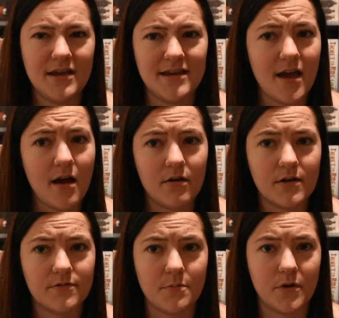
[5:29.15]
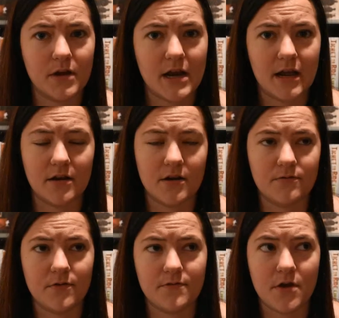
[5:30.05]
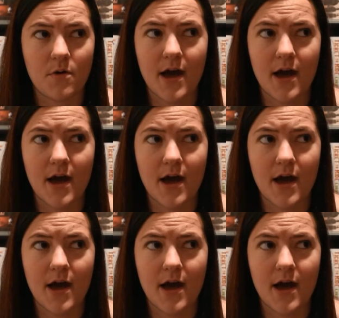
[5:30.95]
yeah, I'll give a book a negative review.